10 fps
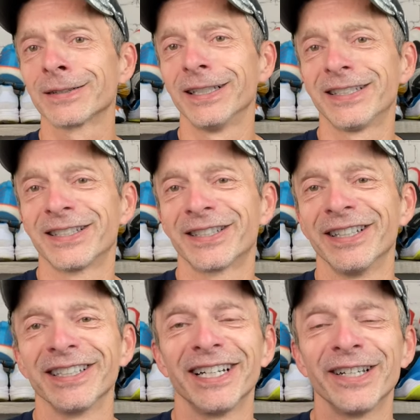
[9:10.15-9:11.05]
laces
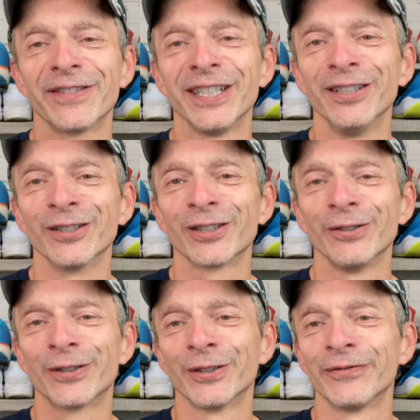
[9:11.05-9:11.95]
that I've seen in
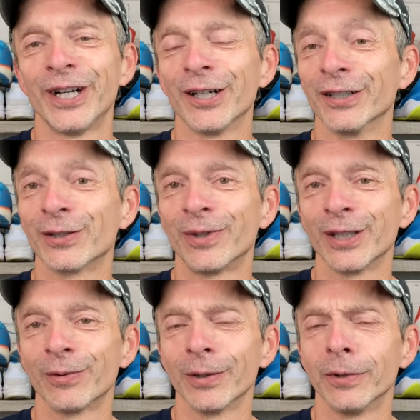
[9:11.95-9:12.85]
shoes so far in
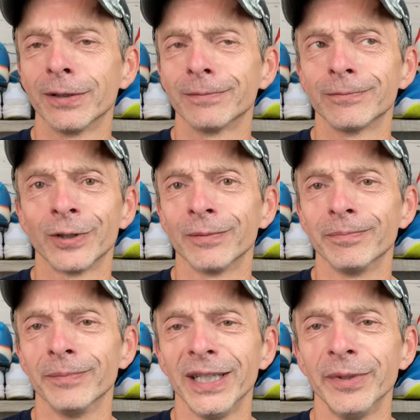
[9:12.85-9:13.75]
2021 or
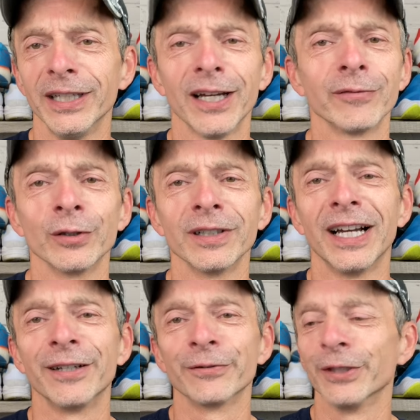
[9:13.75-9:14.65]
maybe ever.
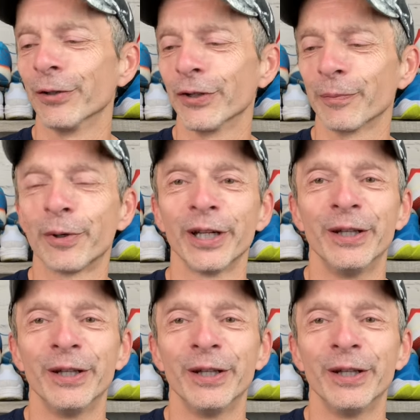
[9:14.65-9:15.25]
I don't know. They're pretty,